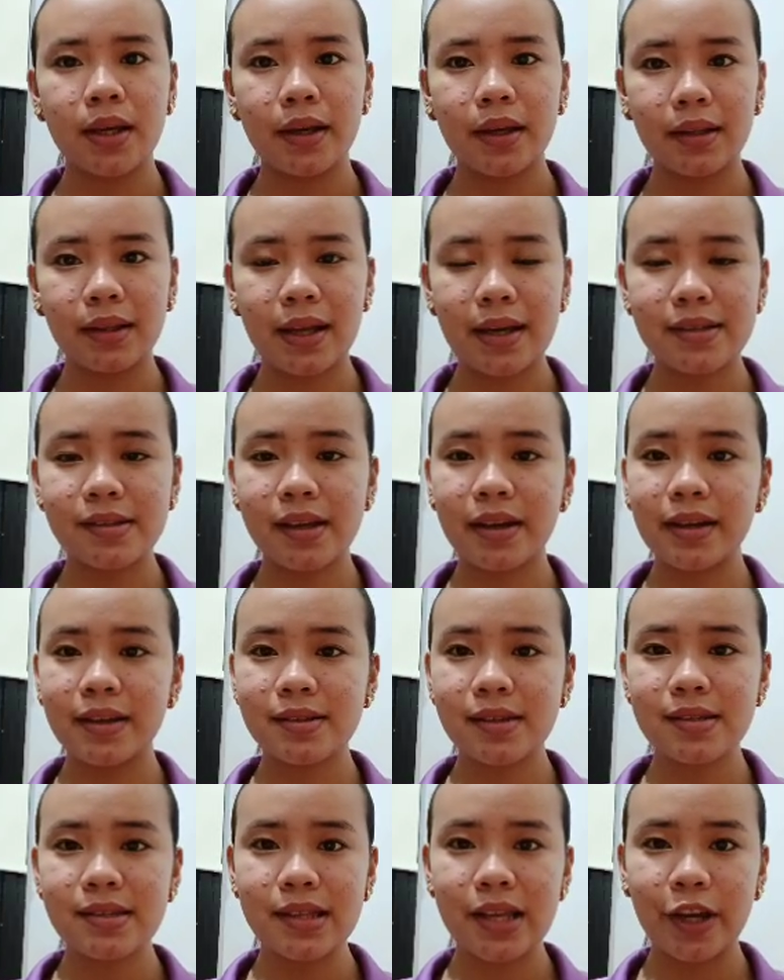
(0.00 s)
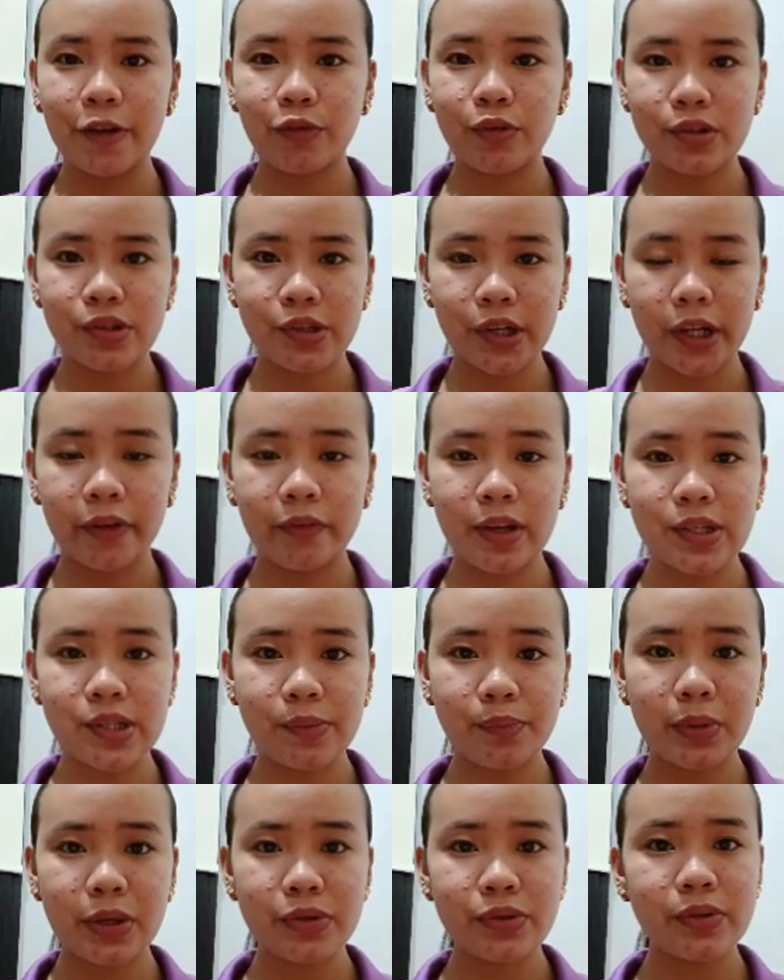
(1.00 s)
Eliza is a slave who served as a
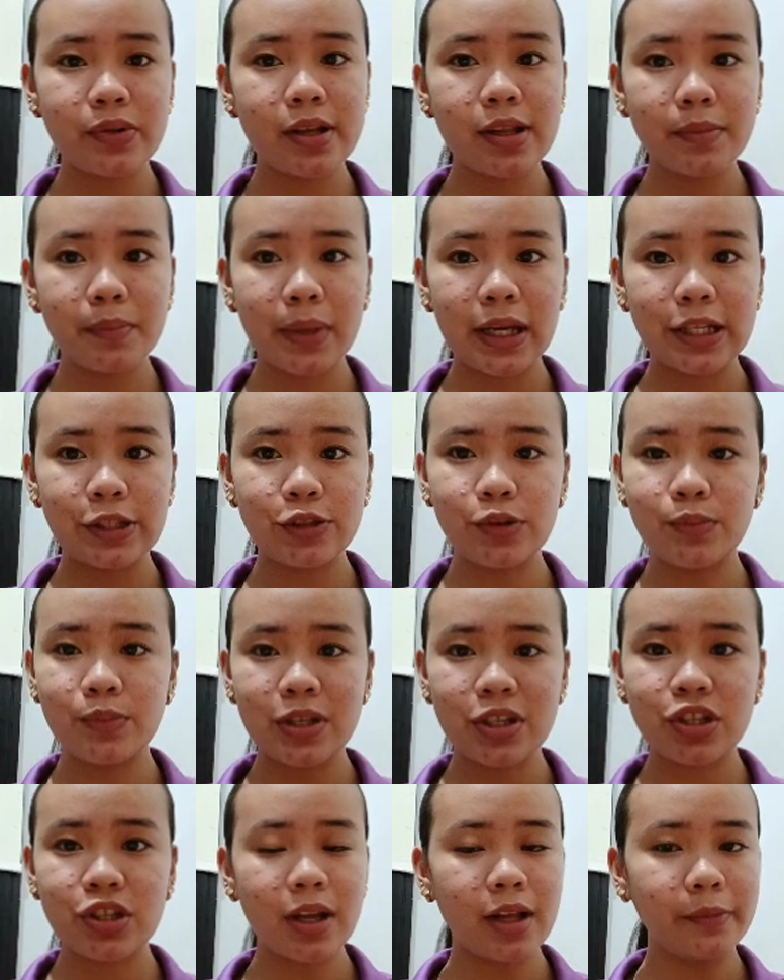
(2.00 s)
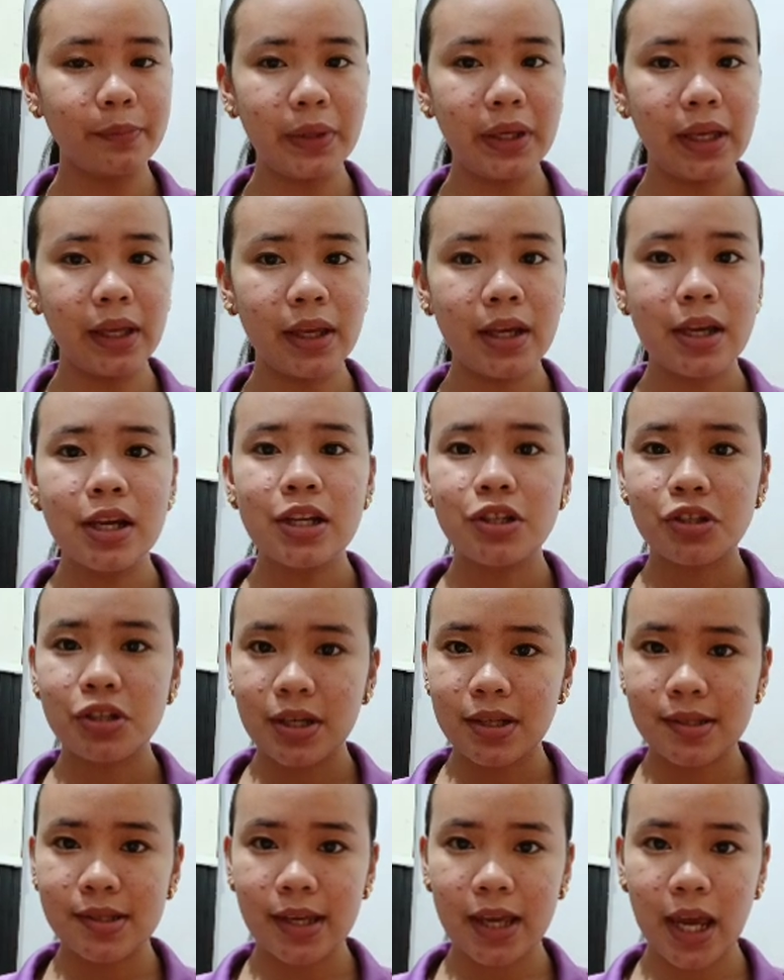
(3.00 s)
personal maid to Miss Shelby. She
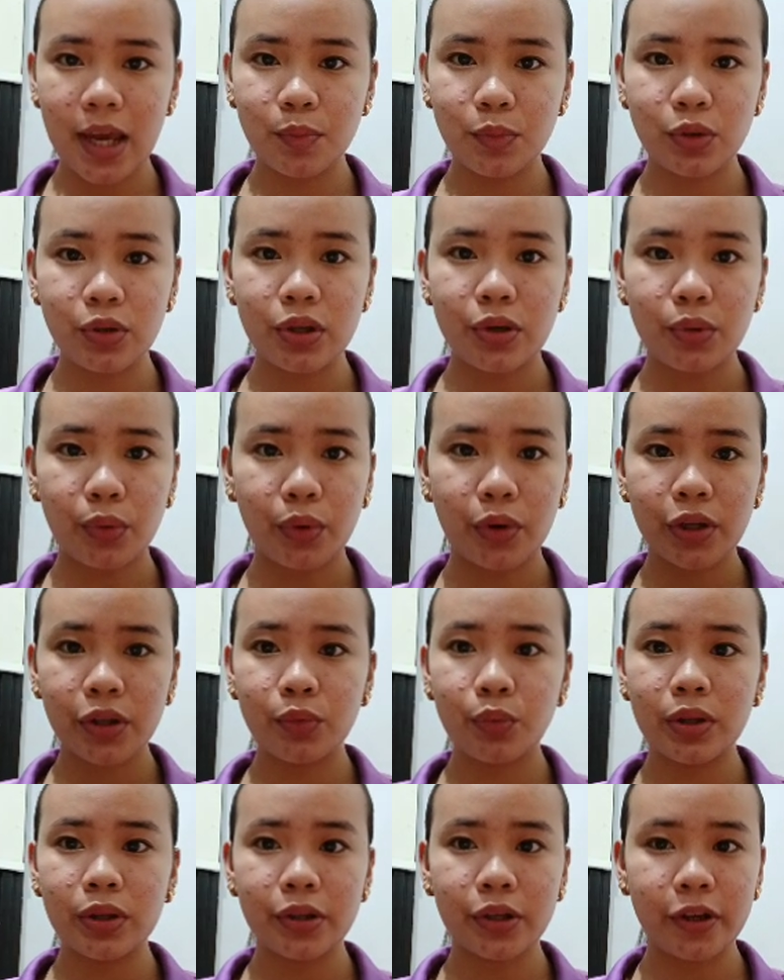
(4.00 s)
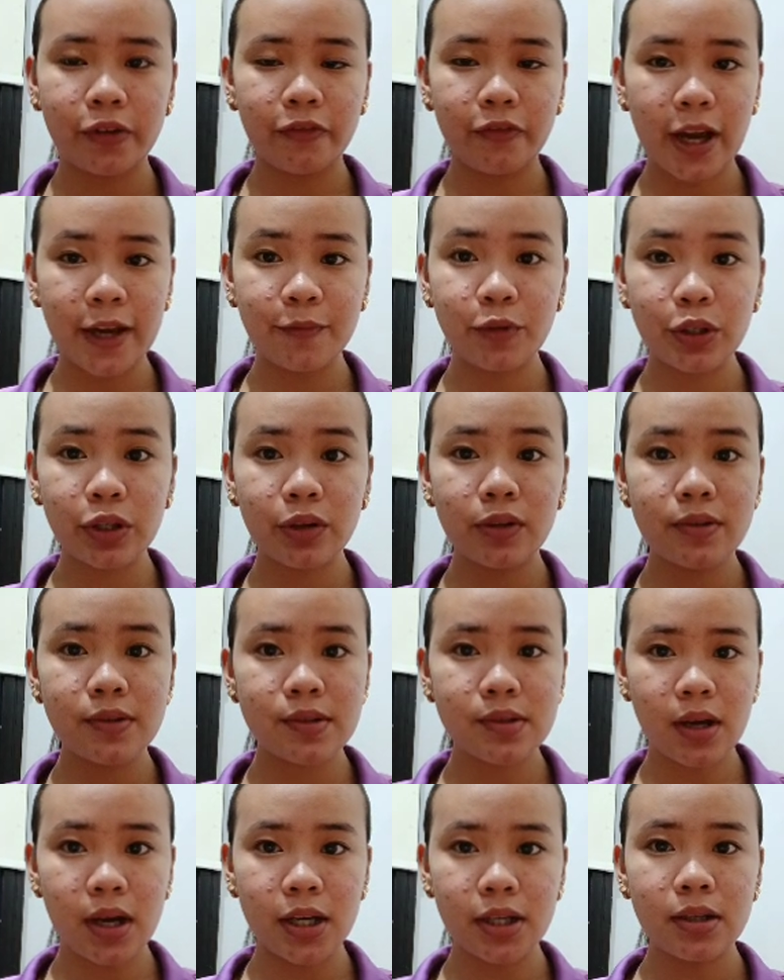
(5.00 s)
escaped to the north with her 5-year-old
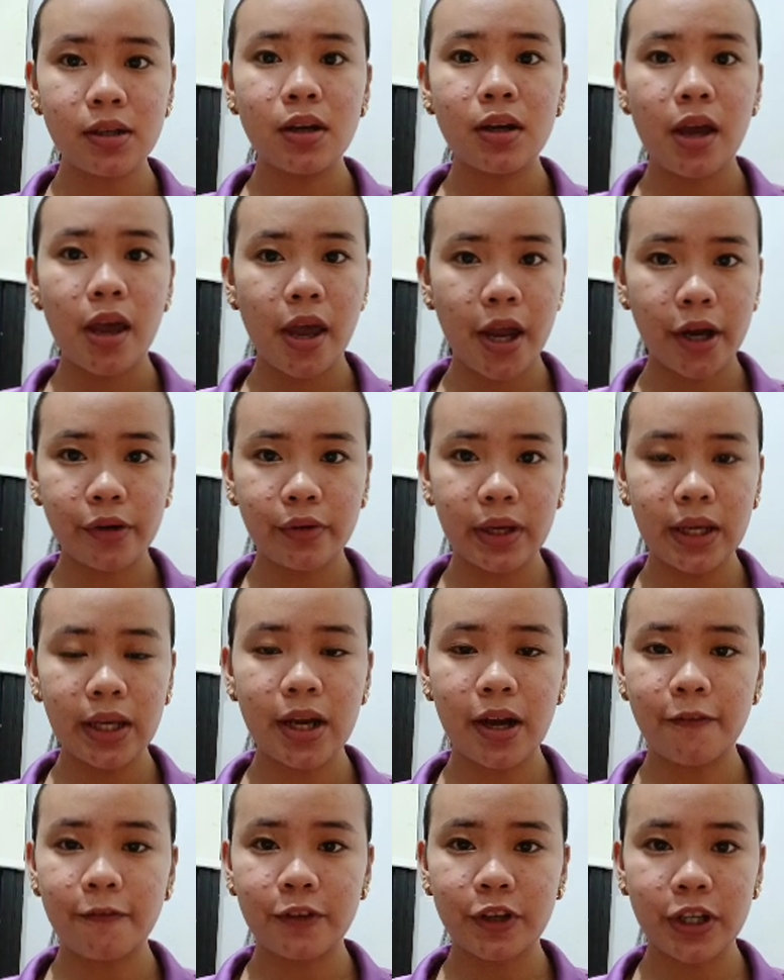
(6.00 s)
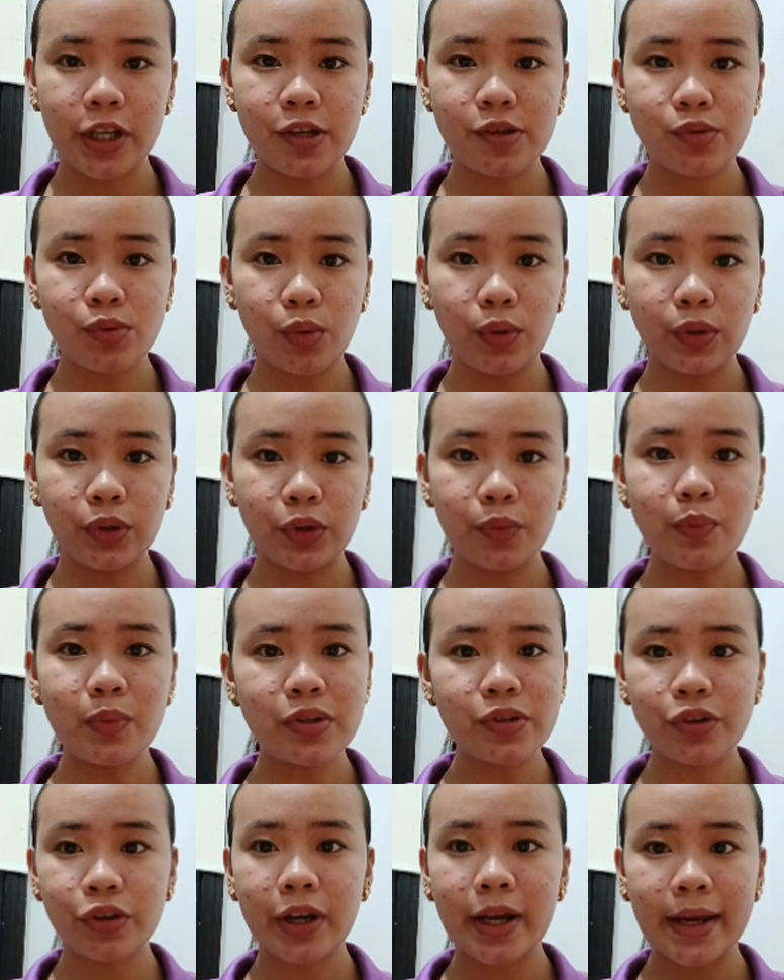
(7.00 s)
son, Harry, after he sold to
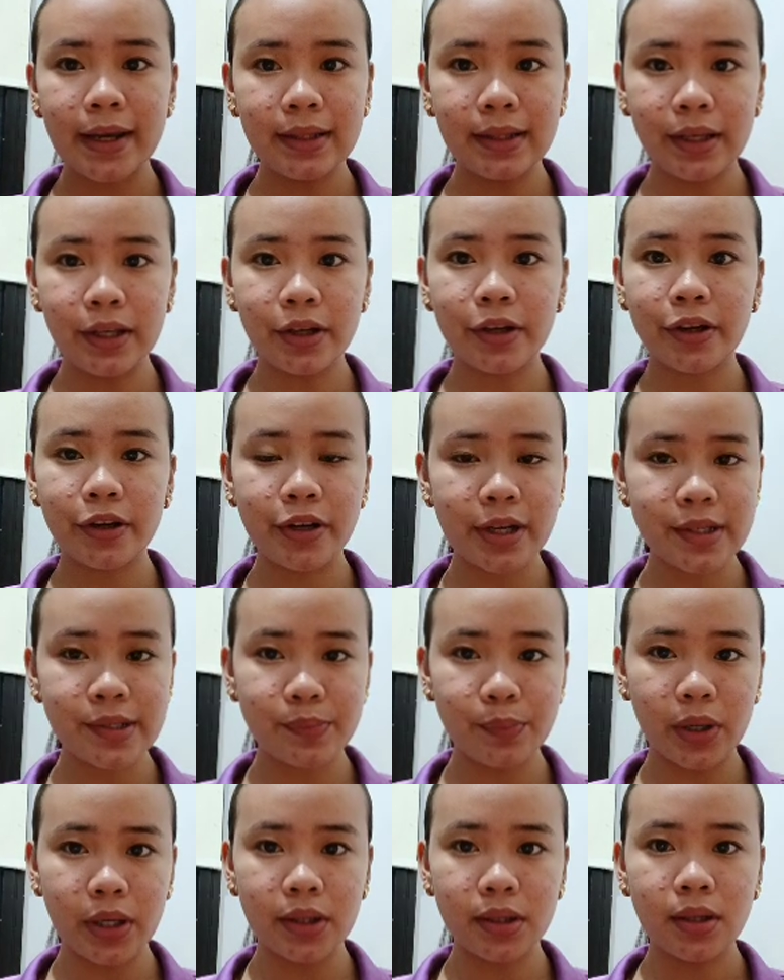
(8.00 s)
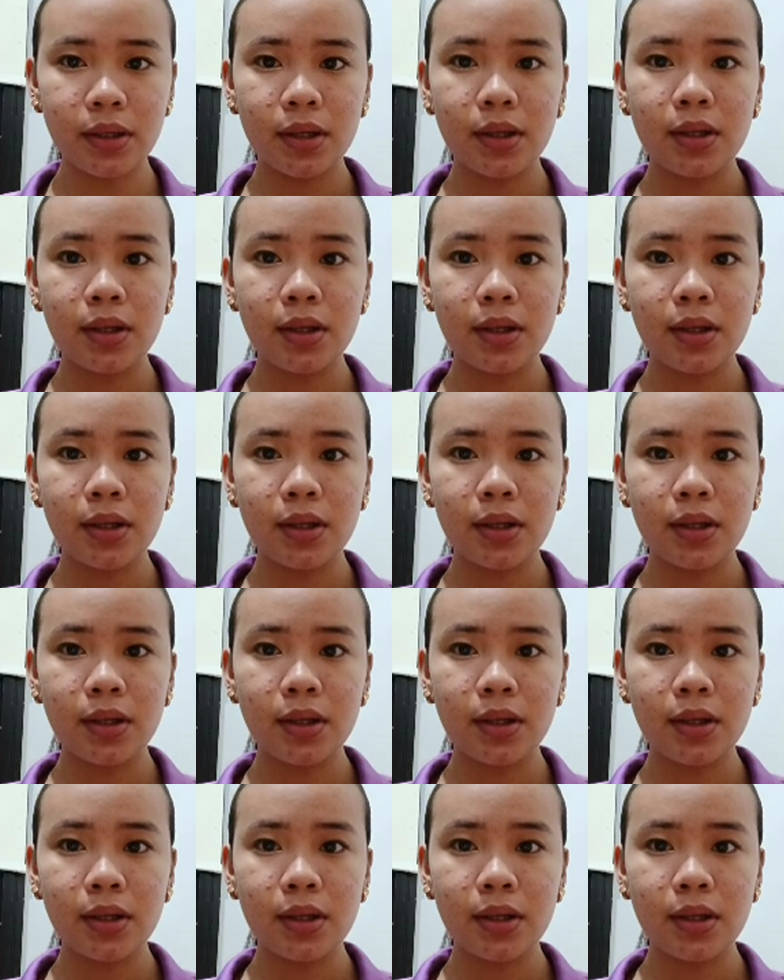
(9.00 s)
Mr. Haley, her husband.